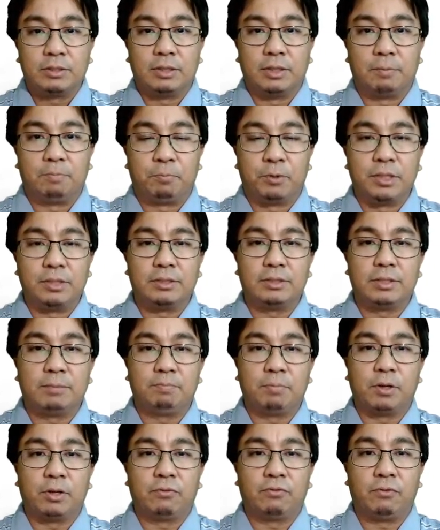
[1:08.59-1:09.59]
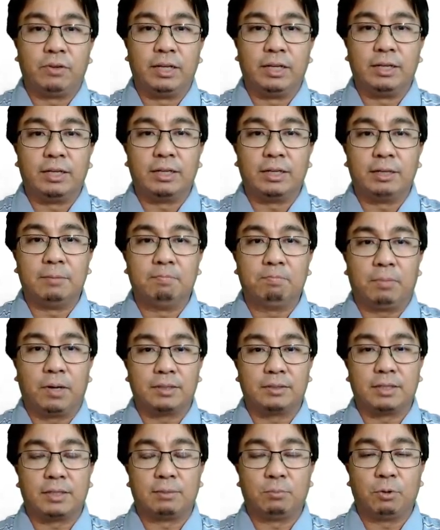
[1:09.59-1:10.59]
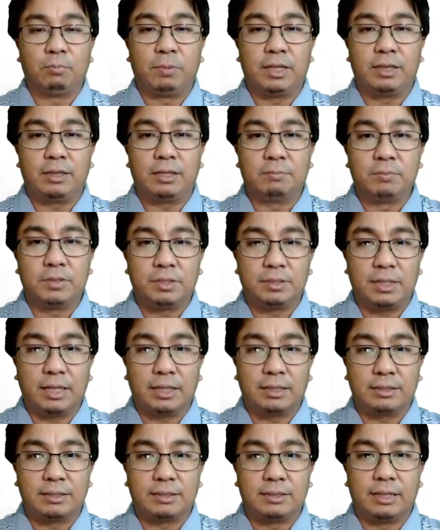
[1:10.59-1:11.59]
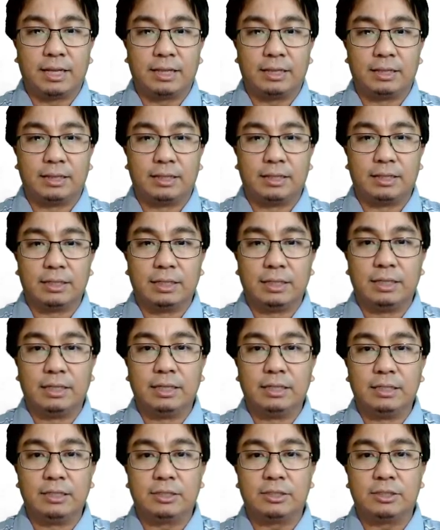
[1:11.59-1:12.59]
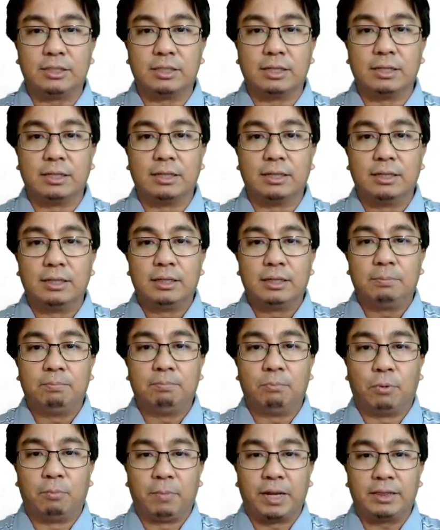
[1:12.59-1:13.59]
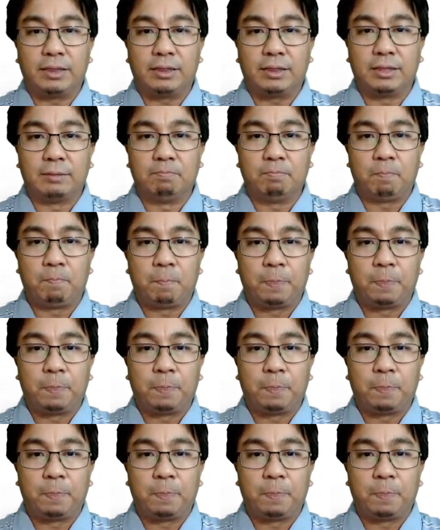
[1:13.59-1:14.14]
The principle of linear impulse and momentum states that the initial momentum